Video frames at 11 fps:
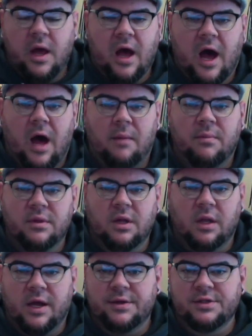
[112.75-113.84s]
The
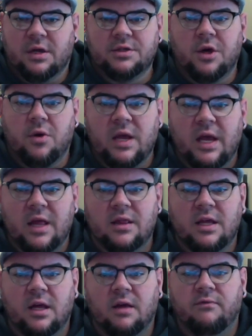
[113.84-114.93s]
link is also in
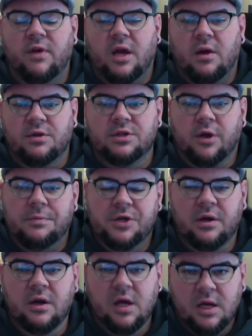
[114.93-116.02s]
the video
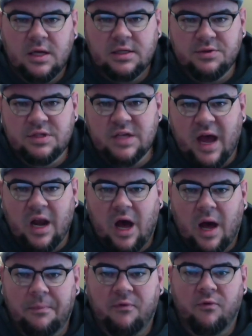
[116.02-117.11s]
description to sign
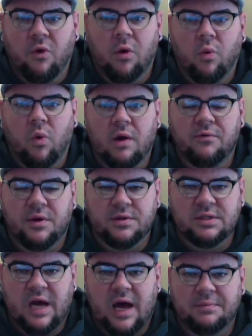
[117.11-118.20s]
up for one of those
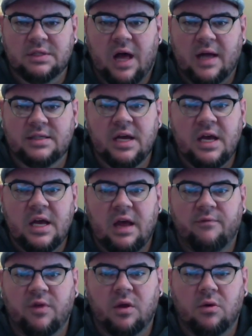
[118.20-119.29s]
time slots.
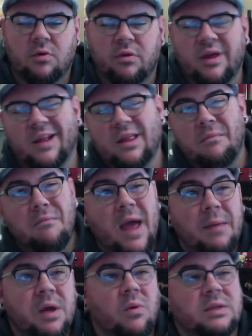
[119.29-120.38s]
If you thought that
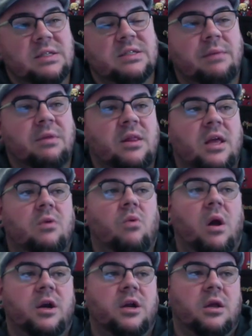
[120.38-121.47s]
maybe it wasn't something that you
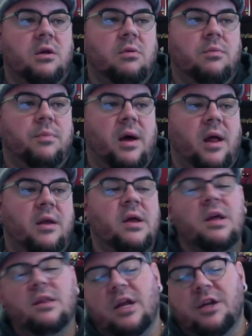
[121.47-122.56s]
wanted to do, but
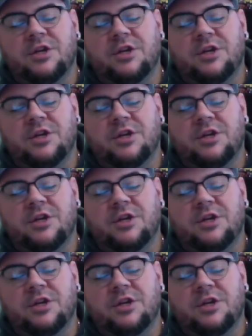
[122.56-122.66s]
then you